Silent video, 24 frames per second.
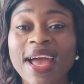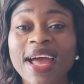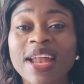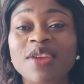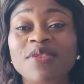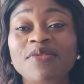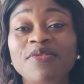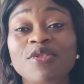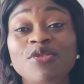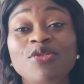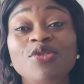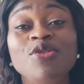And
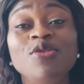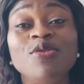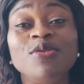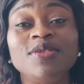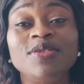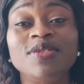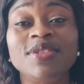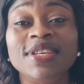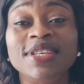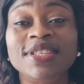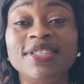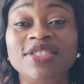if you're new
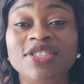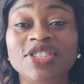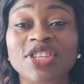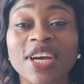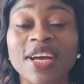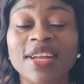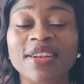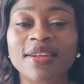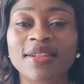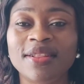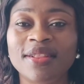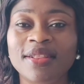to this
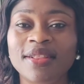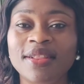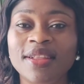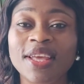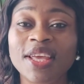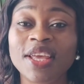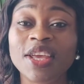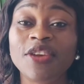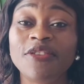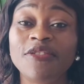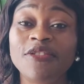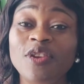channel,
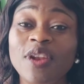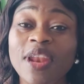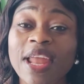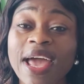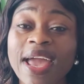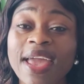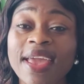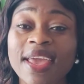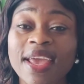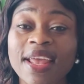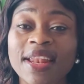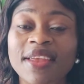if you
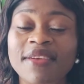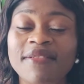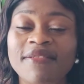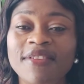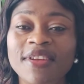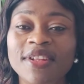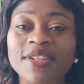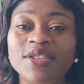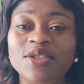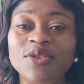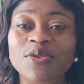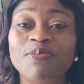like any
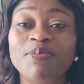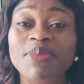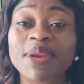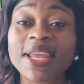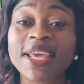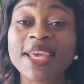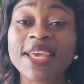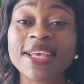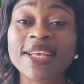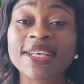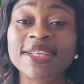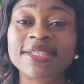video,
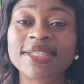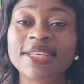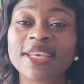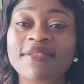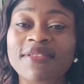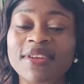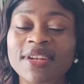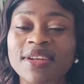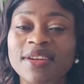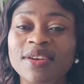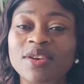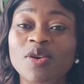please give
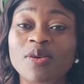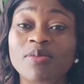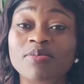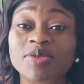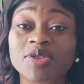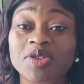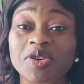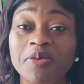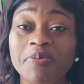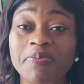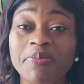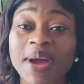it a
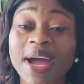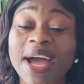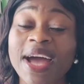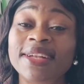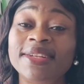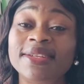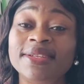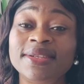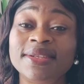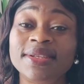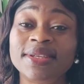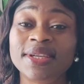thumbs up
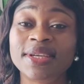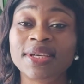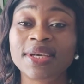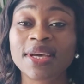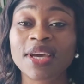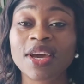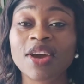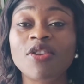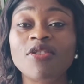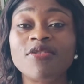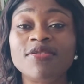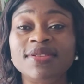and
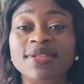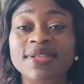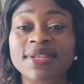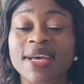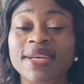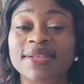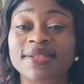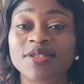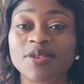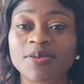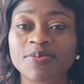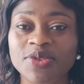consider
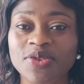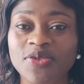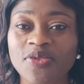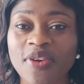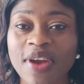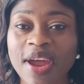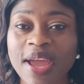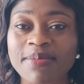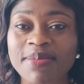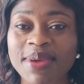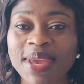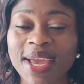
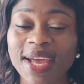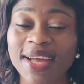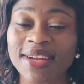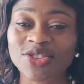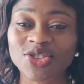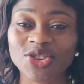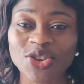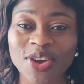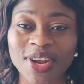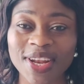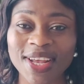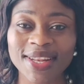subscribing and
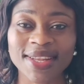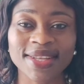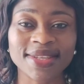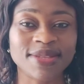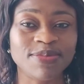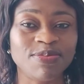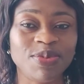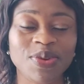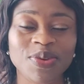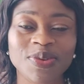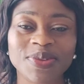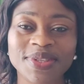joining this
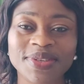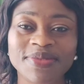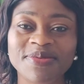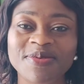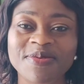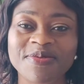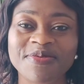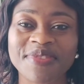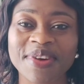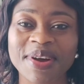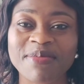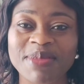beautiful
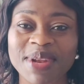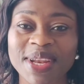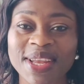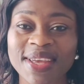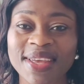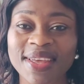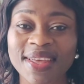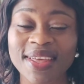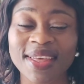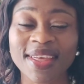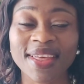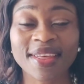family.
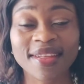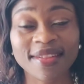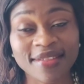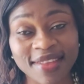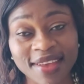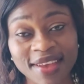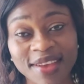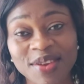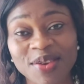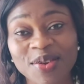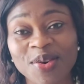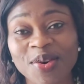
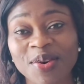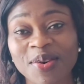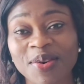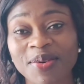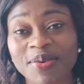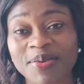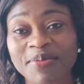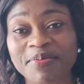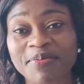Thank you all.